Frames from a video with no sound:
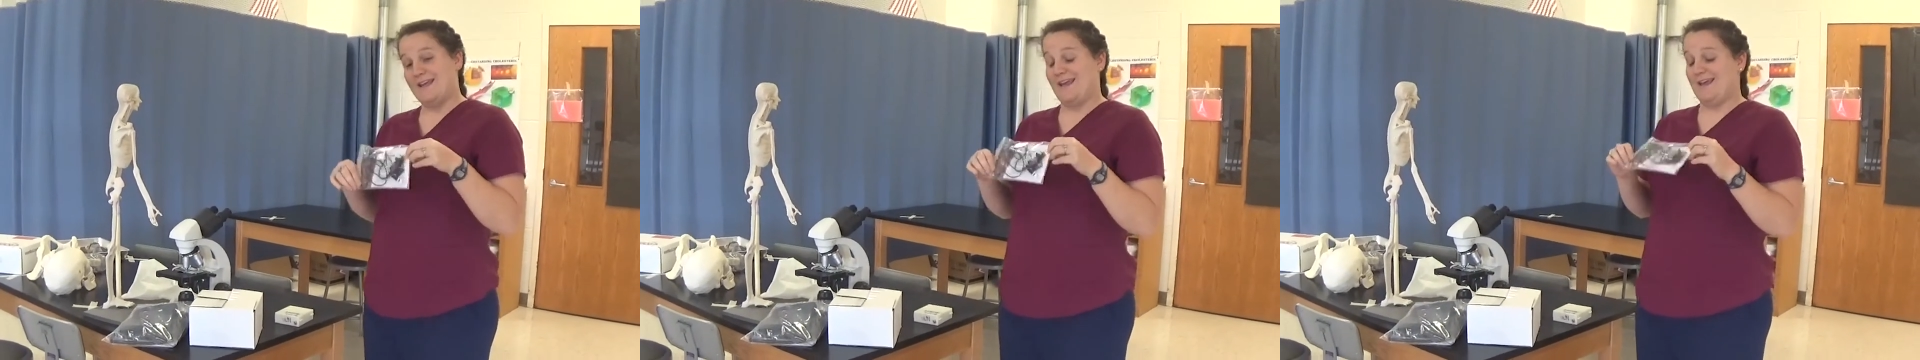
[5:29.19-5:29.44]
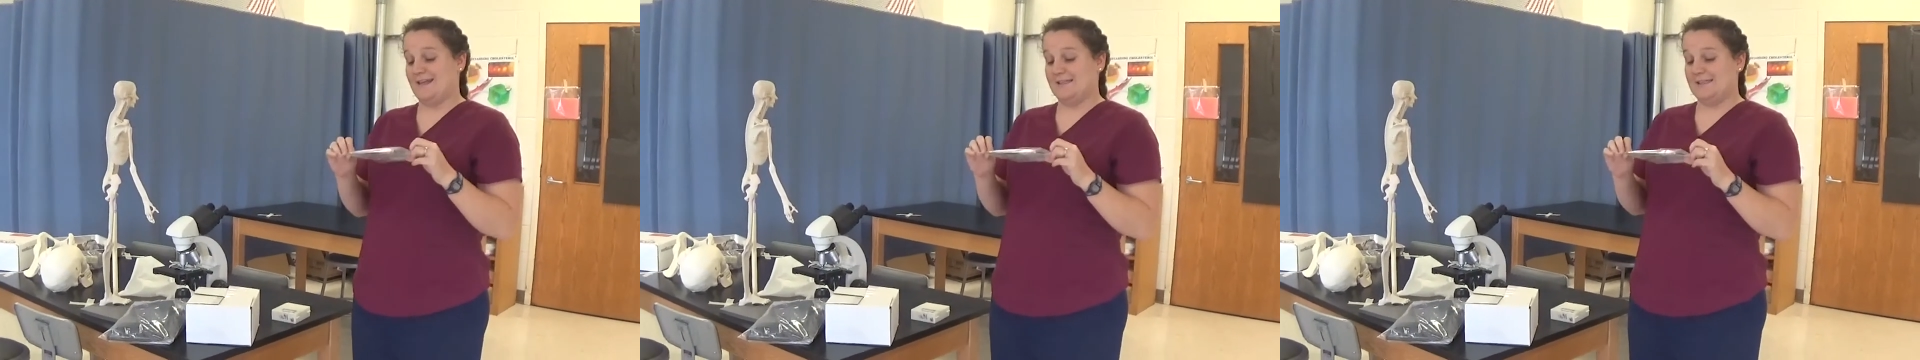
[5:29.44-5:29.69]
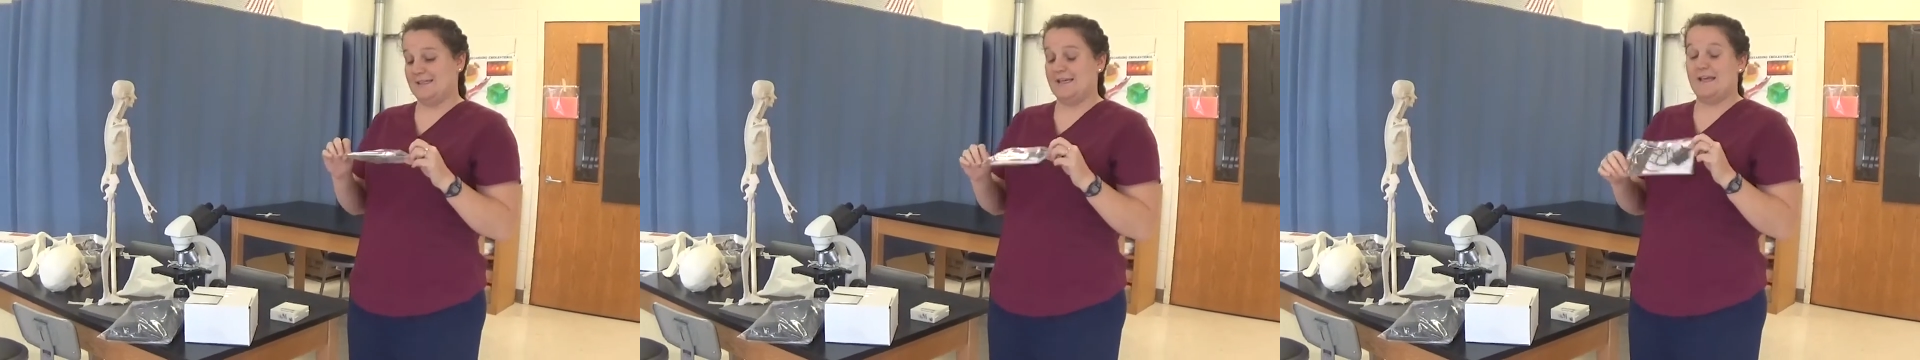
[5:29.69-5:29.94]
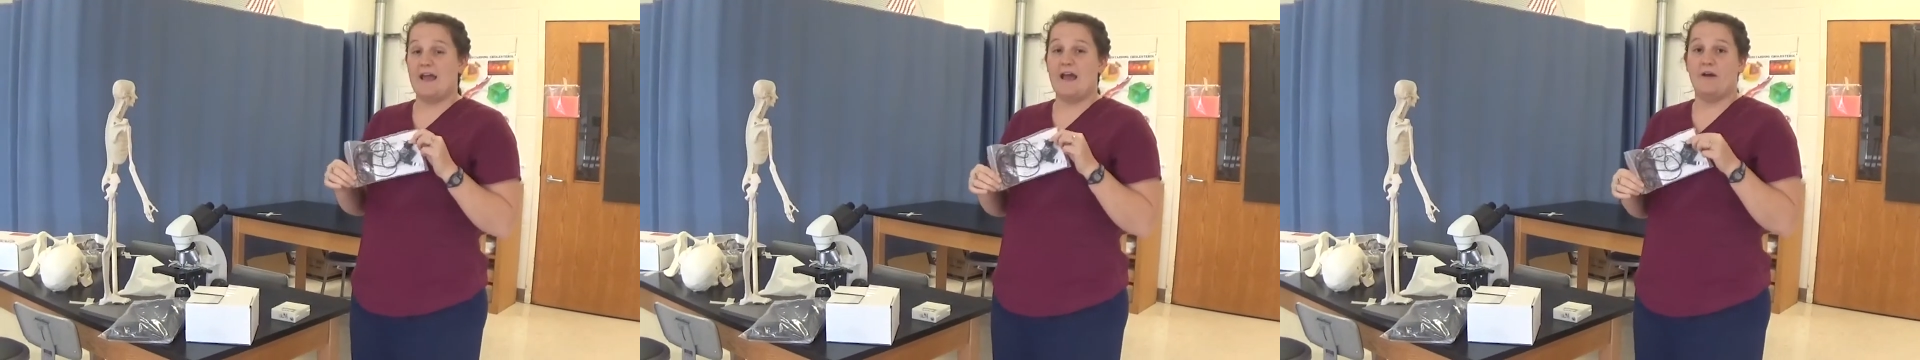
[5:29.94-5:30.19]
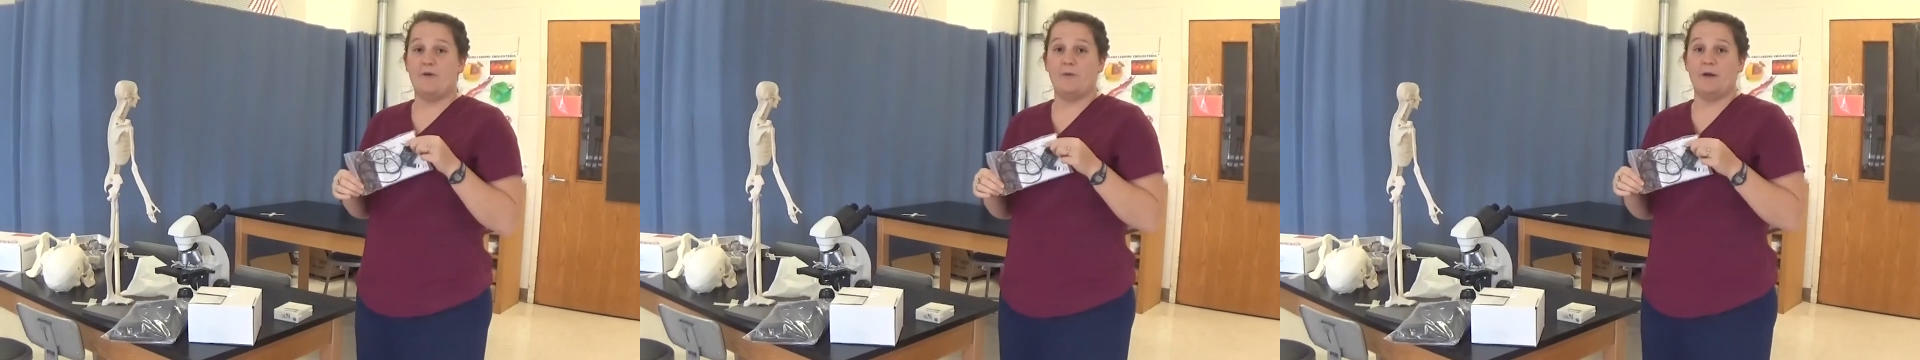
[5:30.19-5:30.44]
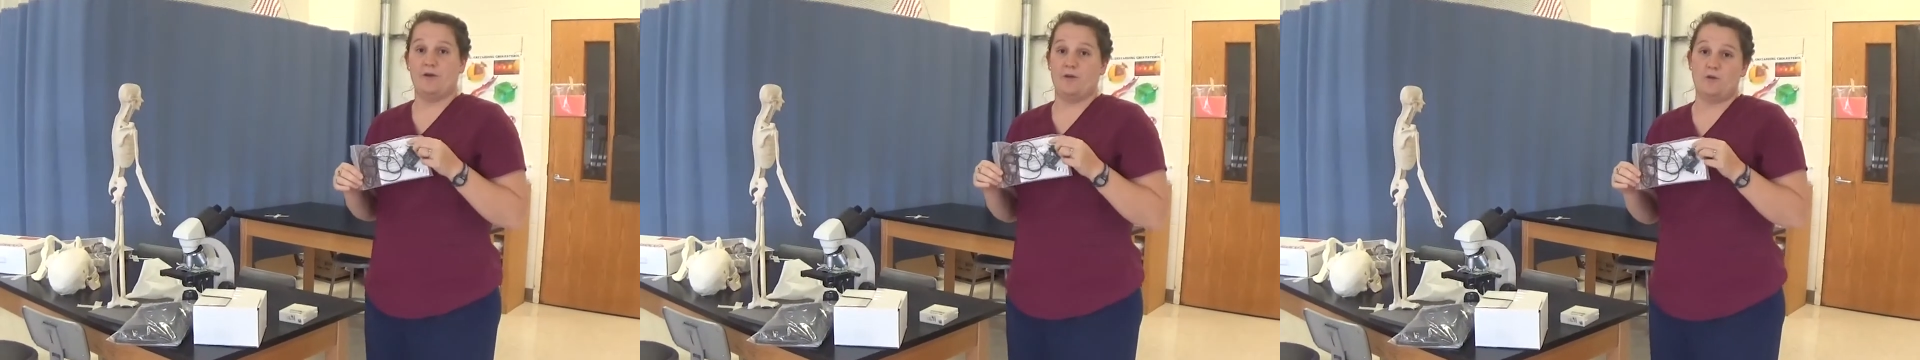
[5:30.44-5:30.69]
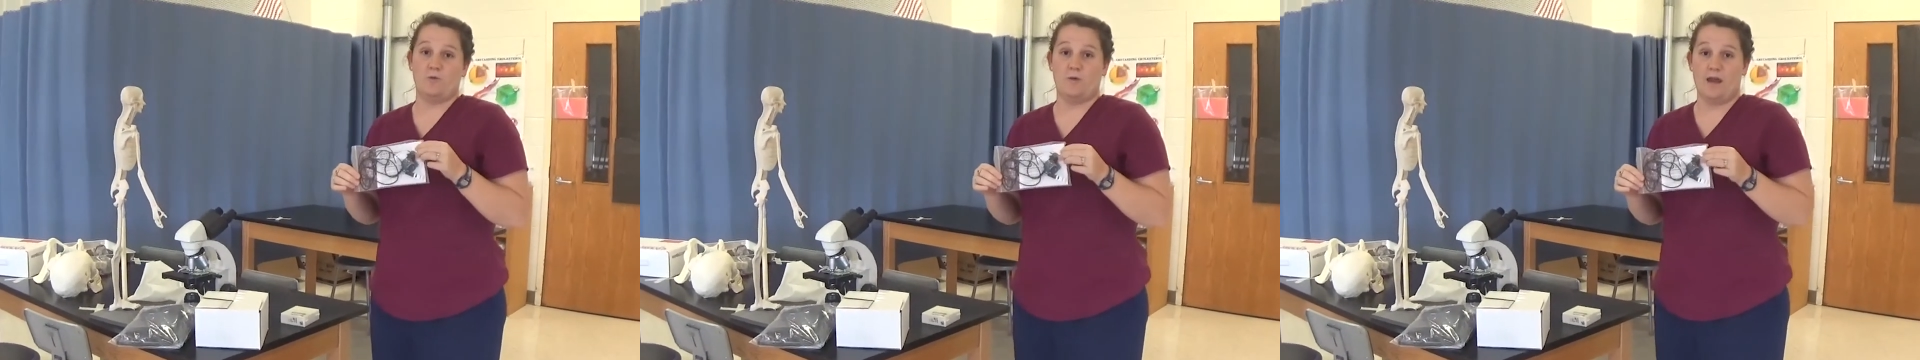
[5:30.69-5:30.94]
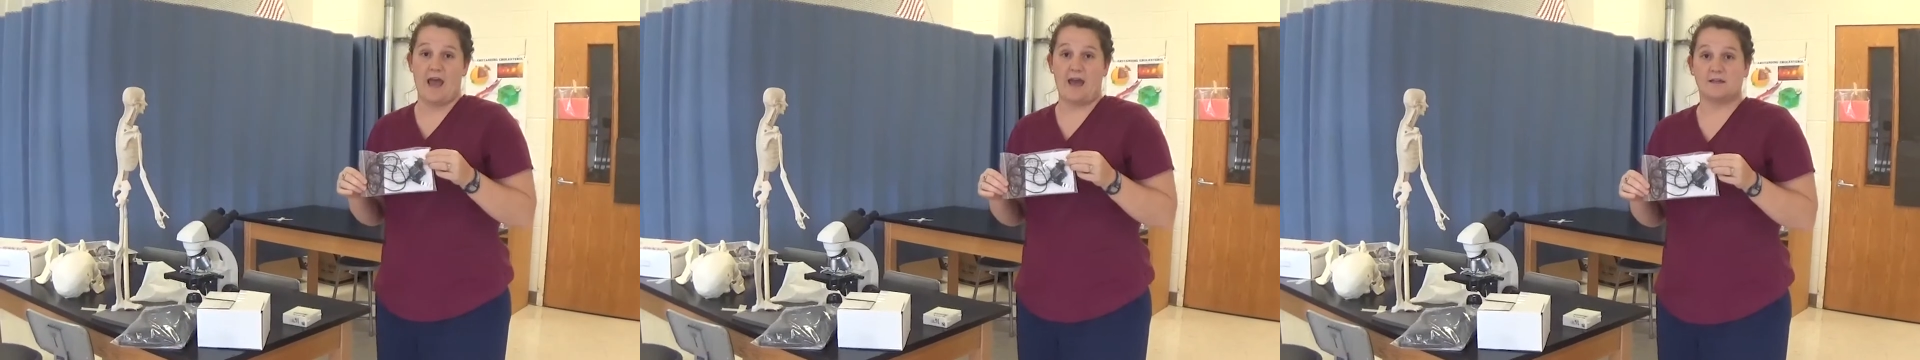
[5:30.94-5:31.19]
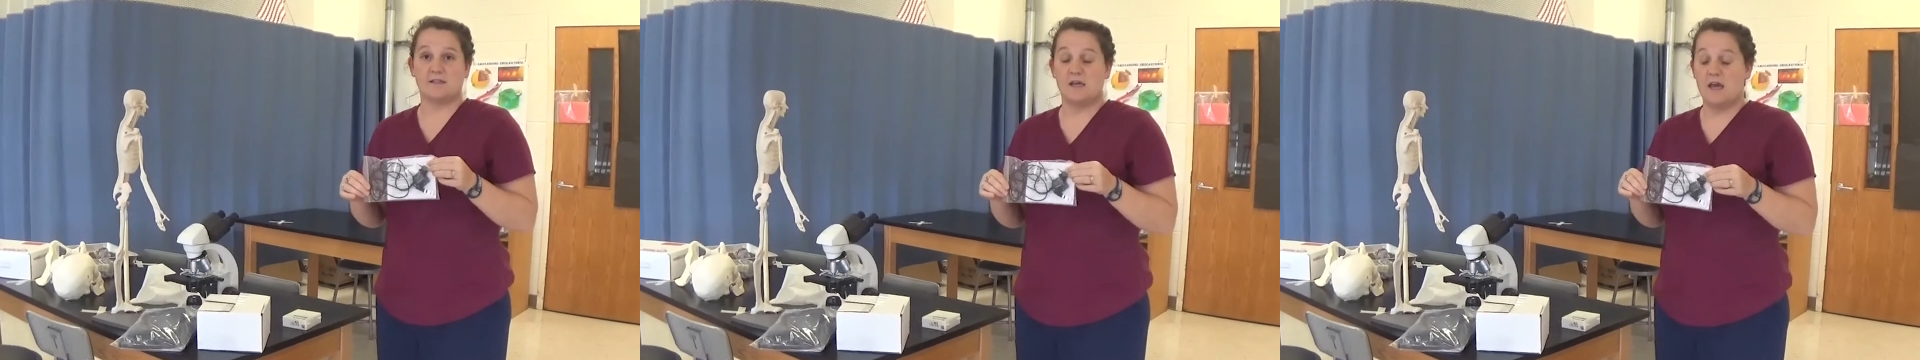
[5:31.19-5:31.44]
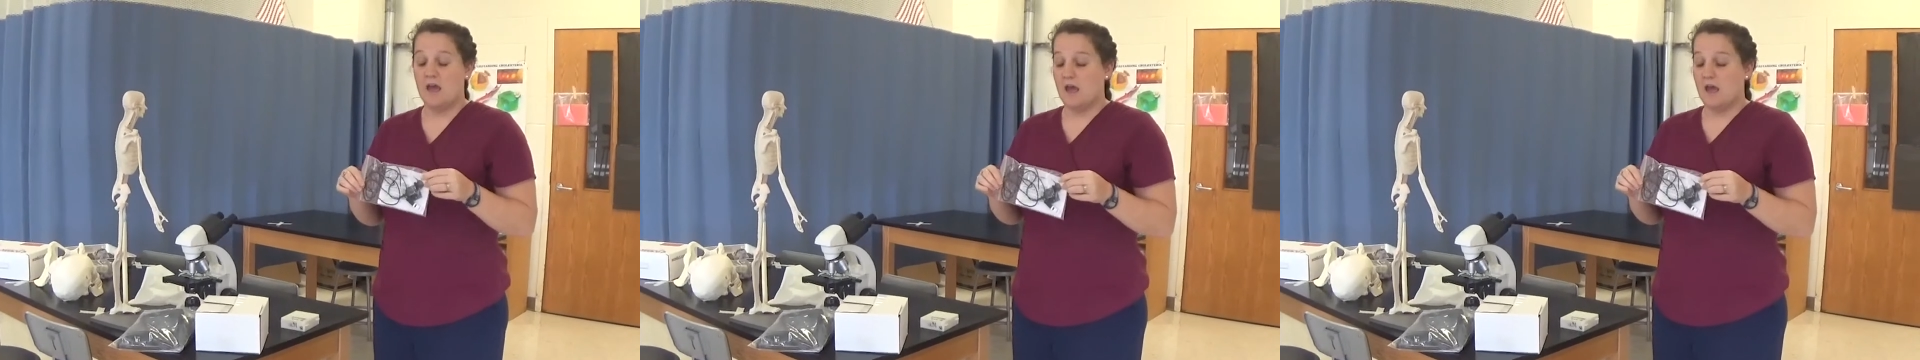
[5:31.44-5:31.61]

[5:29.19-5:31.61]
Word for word: and see how well you react.